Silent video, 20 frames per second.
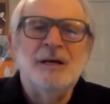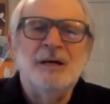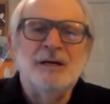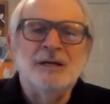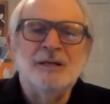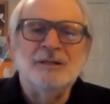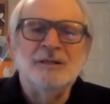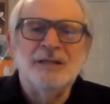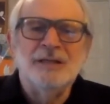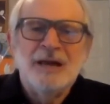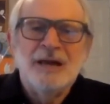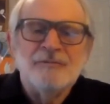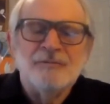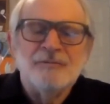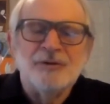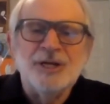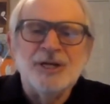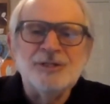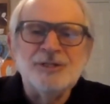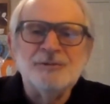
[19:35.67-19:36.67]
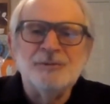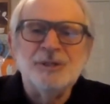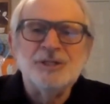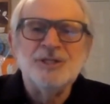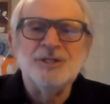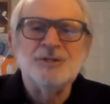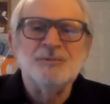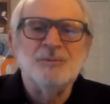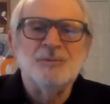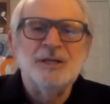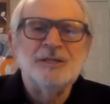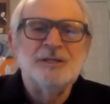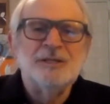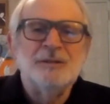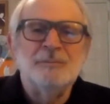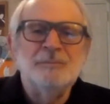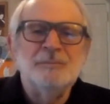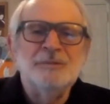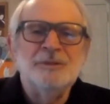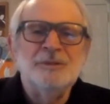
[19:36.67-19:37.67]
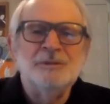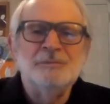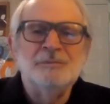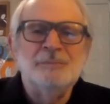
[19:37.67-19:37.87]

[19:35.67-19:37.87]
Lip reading: leverage, which is what the